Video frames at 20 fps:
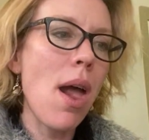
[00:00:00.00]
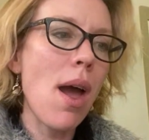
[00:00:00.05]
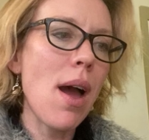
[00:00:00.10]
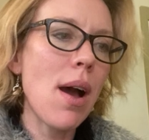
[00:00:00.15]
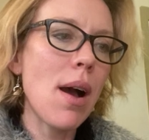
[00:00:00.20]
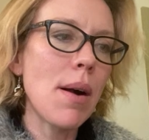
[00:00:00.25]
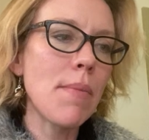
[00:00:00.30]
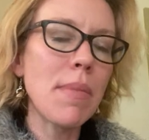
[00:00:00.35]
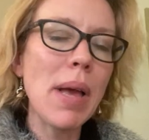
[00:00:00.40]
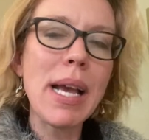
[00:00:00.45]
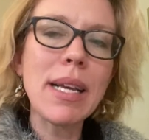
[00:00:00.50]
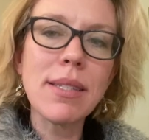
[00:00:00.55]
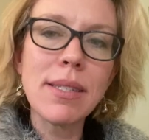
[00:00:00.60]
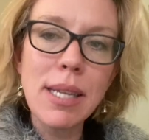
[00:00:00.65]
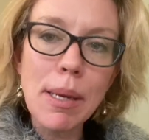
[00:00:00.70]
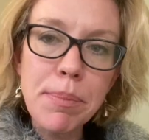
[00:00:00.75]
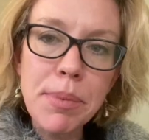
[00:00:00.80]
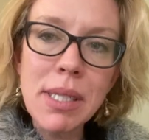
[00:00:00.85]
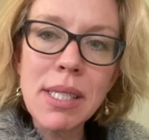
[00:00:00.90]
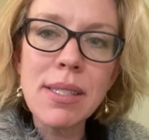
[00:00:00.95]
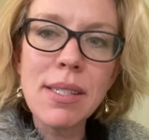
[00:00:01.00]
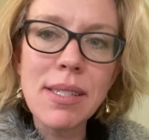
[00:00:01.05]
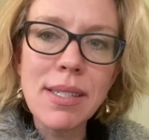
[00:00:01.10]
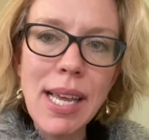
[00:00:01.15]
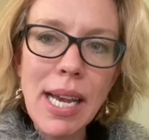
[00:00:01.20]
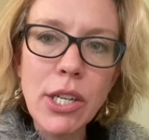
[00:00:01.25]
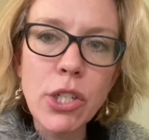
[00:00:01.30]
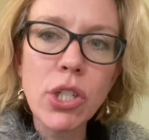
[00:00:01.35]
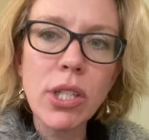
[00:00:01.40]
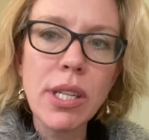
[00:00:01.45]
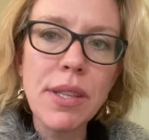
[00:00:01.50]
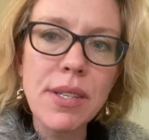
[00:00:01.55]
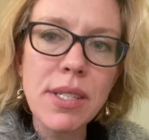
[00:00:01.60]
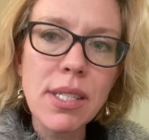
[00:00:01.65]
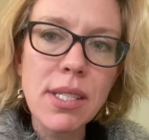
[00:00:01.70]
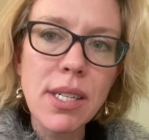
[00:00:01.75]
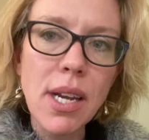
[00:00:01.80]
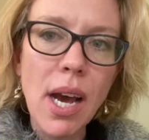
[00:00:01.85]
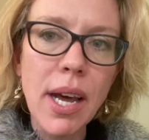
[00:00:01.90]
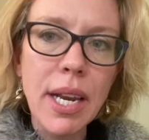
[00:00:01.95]
Acceptance is actually the
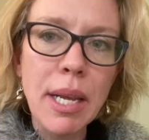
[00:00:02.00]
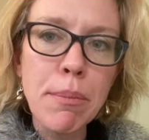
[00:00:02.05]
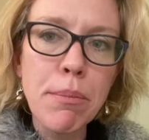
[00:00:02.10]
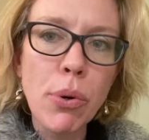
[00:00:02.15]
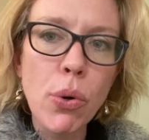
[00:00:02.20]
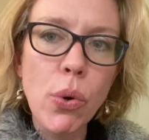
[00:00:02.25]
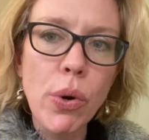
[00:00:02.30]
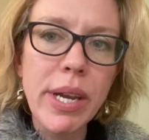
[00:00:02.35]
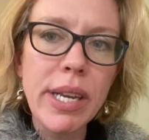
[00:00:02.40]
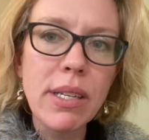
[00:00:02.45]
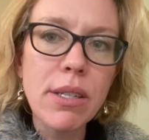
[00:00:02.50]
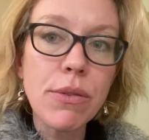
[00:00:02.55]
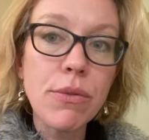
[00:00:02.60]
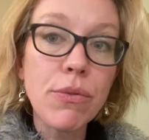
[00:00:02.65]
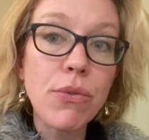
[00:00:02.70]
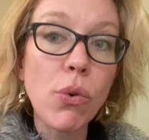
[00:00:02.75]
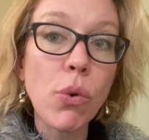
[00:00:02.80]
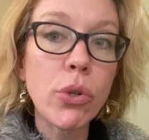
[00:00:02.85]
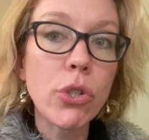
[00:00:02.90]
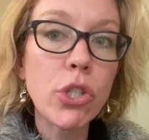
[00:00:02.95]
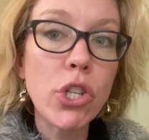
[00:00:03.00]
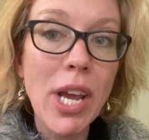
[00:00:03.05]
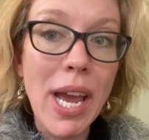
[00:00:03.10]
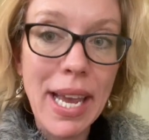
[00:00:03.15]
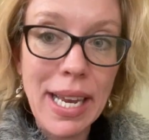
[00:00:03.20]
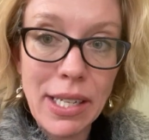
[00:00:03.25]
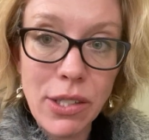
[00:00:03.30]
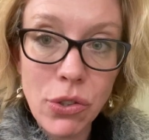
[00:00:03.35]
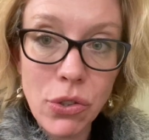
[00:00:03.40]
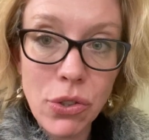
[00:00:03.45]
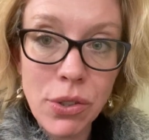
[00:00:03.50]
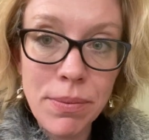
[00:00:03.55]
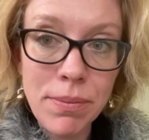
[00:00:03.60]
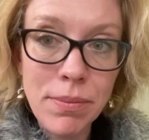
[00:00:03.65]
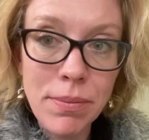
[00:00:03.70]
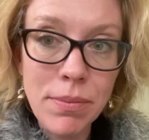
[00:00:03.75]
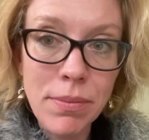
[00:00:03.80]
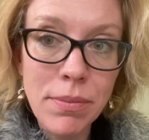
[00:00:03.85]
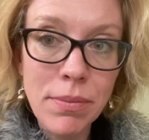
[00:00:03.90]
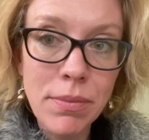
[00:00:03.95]
starting point for change
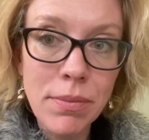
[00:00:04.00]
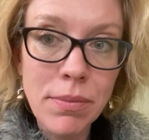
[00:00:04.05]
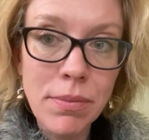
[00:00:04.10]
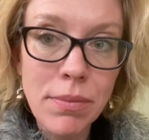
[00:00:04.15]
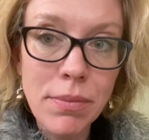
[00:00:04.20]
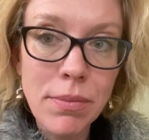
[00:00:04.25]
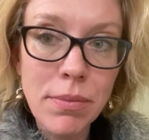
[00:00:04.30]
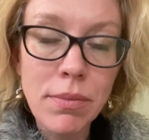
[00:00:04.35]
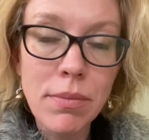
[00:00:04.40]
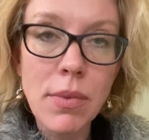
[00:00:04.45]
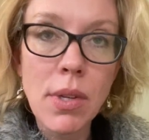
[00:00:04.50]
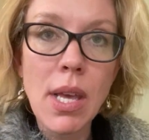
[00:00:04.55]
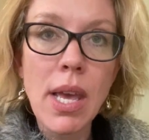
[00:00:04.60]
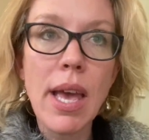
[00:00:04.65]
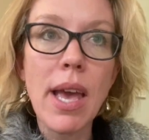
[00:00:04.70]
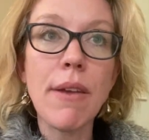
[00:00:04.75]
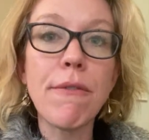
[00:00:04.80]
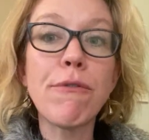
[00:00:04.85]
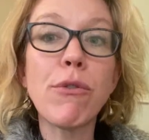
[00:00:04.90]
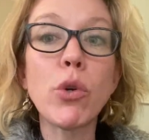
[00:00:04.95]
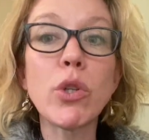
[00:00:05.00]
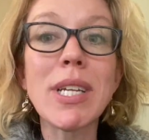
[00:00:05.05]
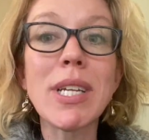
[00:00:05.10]
and for